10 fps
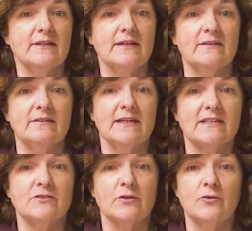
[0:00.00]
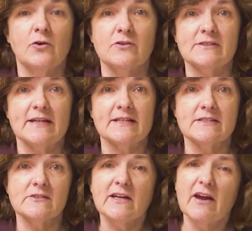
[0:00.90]
in external contexts,
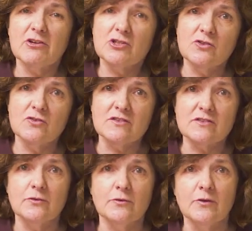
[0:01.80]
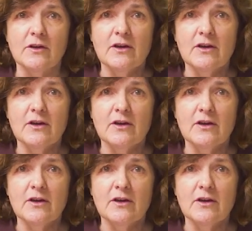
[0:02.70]
to encourage students to